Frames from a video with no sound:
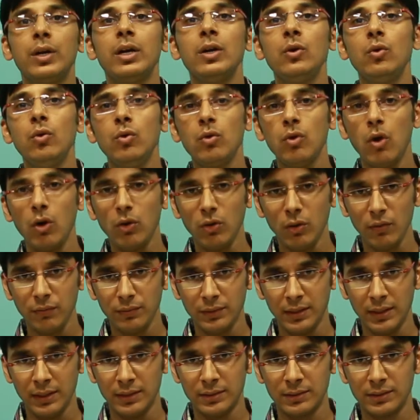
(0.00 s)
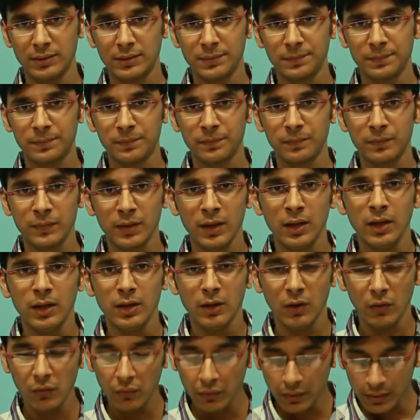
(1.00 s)
can do lot of things.
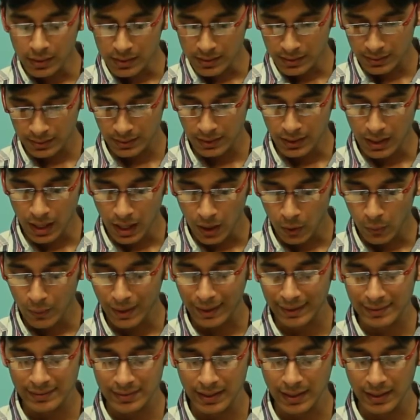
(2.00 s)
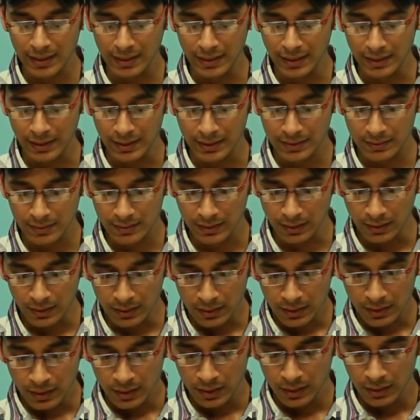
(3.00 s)
Now we'll see how exactly it is done.
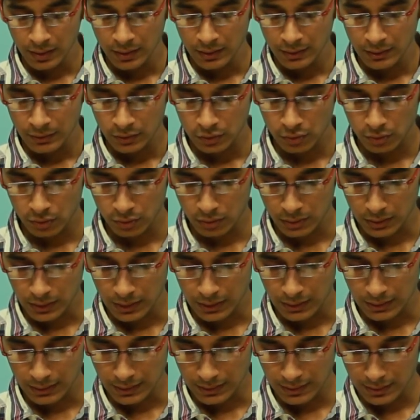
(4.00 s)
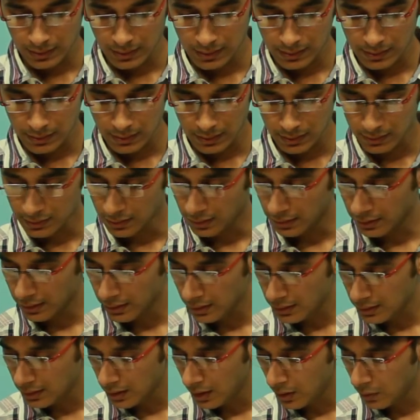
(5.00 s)
So this is the
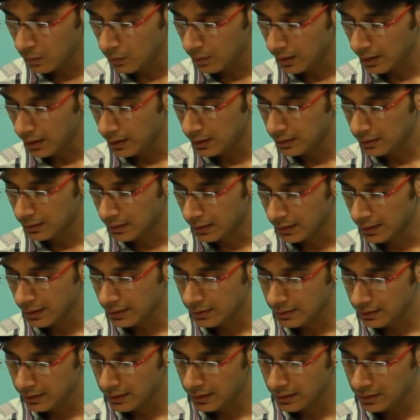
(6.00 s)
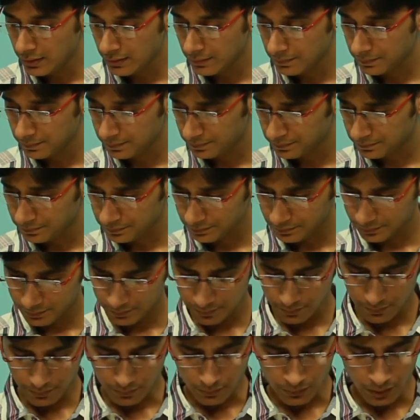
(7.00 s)
circuit. Now I'll connect it
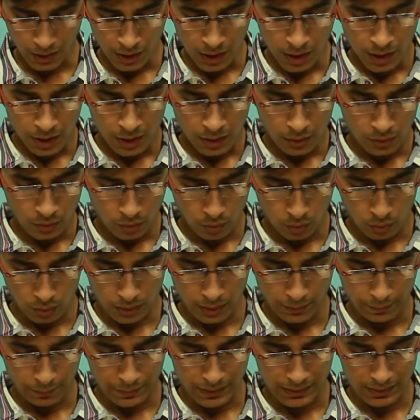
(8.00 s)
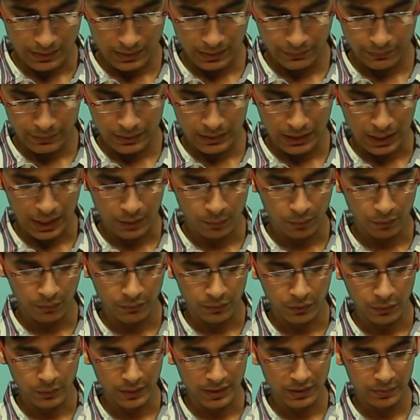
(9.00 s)
to the PC with the help of
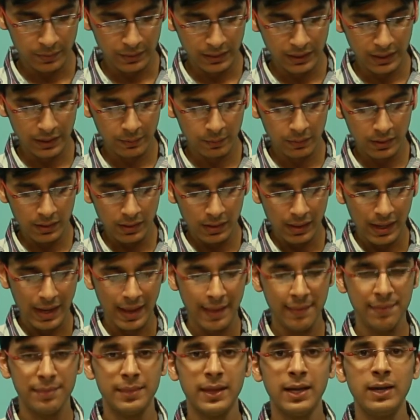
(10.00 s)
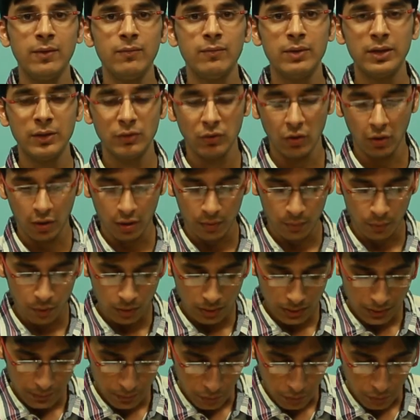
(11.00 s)
USB cable and then we'll talk about the